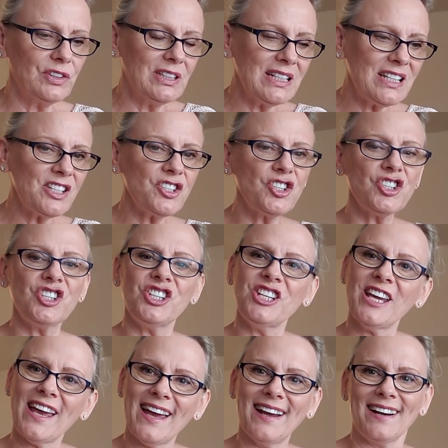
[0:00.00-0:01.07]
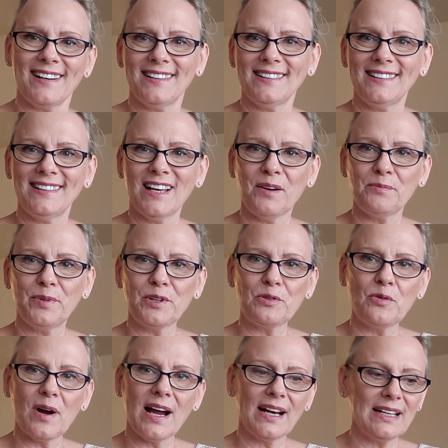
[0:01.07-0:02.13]
this year, number
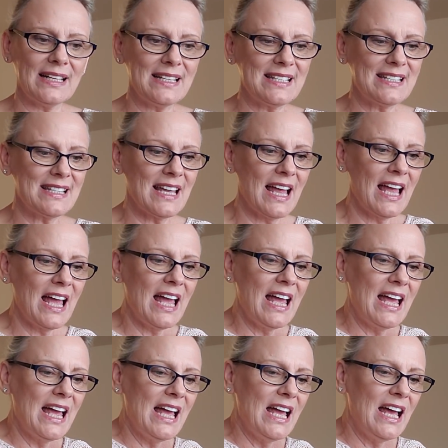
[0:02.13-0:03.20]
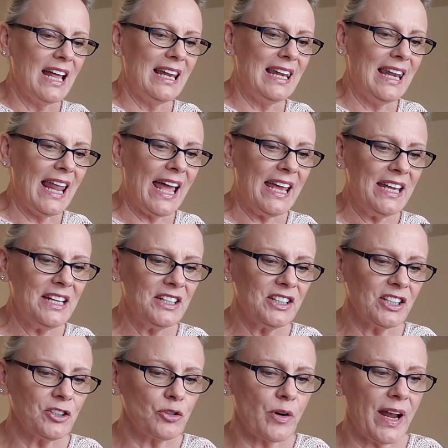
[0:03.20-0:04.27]
1, is laying
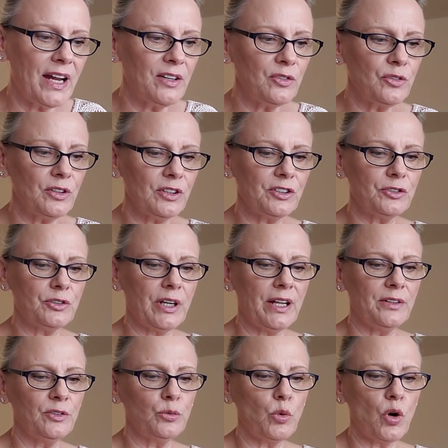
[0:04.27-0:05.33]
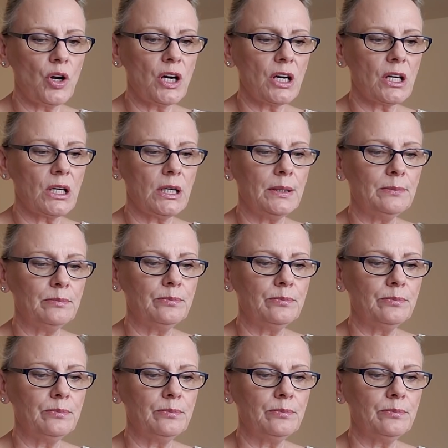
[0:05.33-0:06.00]
the groundwork